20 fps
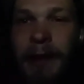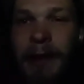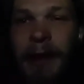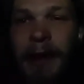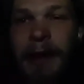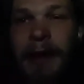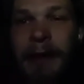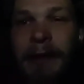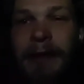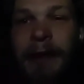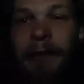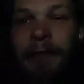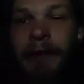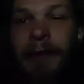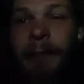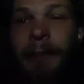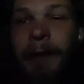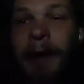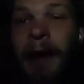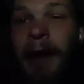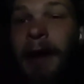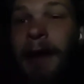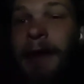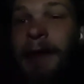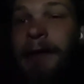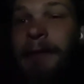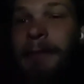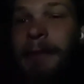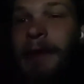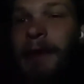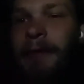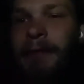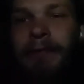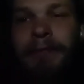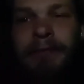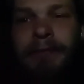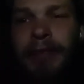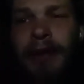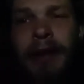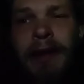and had left it behind, being
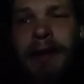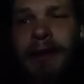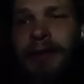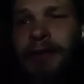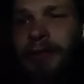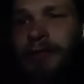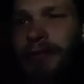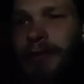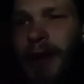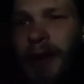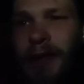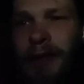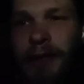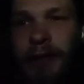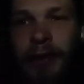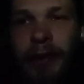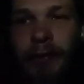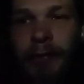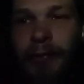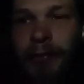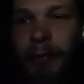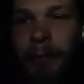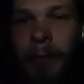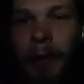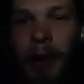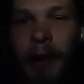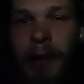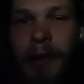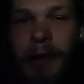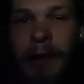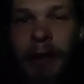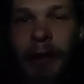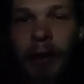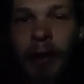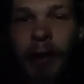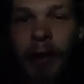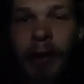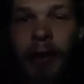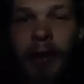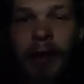really too young to go to a party at
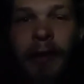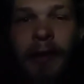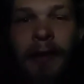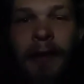all.